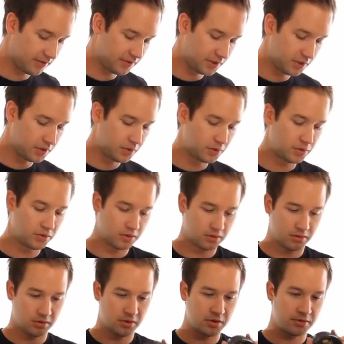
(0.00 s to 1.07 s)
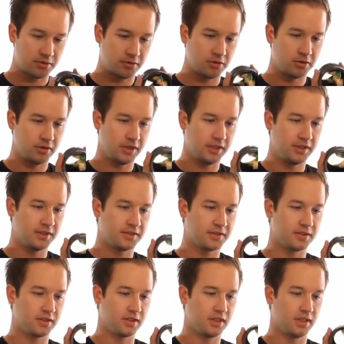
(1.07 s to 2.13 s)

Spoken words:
if you look through the lens,